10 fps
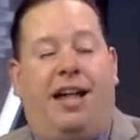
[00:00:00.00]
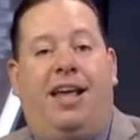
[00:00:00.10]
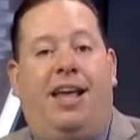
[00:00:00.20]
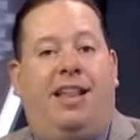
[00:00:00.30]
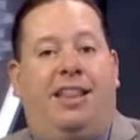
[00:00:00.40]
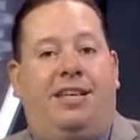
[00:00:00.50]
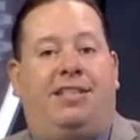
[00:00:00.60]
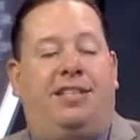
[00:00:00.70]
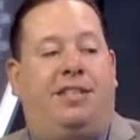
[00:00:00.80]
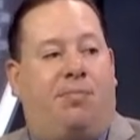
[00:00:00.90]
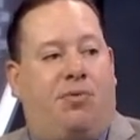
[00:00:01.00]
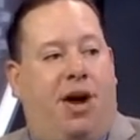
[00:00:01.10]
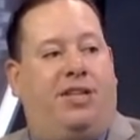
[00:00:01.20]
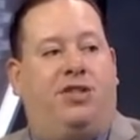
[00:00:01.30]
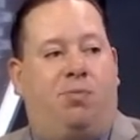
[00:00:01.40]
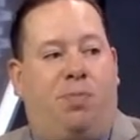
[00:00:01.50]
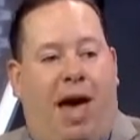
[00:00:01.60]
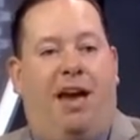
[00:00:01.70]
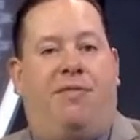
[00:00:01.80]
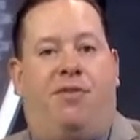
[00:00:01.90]
That this is the price you
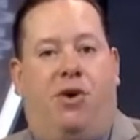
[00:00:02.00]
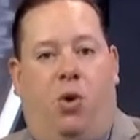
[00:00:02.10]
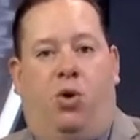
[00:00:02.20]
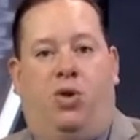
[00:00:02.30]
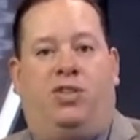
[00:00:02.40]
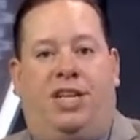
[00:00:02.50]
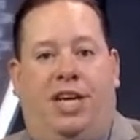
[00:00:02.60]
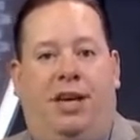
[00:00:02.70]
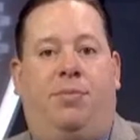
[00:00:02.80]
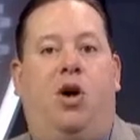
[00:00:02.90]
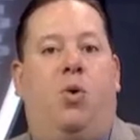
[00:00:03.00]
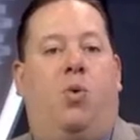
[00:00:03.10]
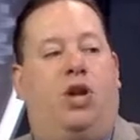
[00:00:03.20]
pay for an older team